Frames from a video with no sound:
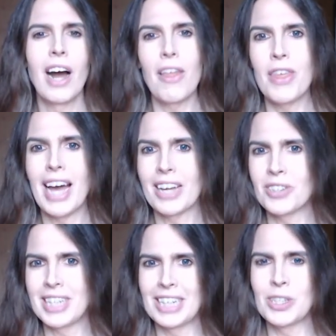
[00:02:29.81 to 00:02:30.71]
I think I
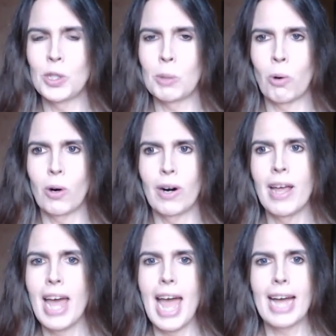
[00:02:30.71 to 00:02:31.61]
actually need to do more,
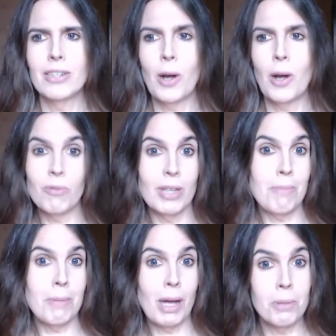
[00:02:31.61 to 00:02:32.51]
and hopefully,
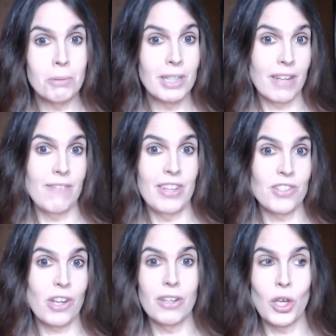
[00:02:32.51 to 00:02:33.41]
maybe I'll be able to
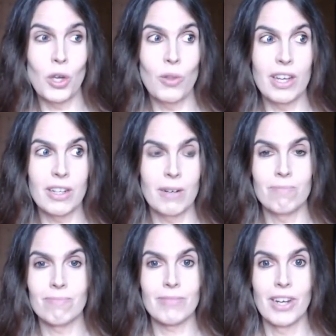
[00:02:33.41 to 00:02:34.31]
convince all of you that um,